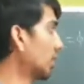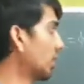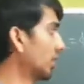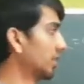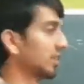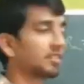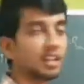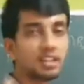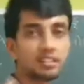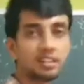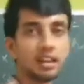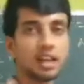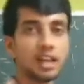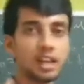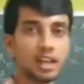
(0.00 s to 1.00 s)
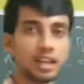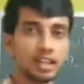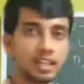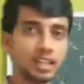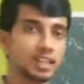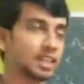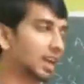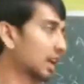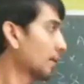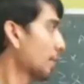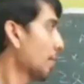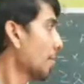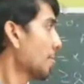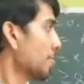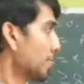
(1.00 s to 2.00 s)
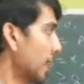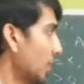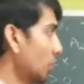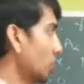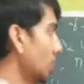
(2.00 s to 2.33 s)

on the set ek. Now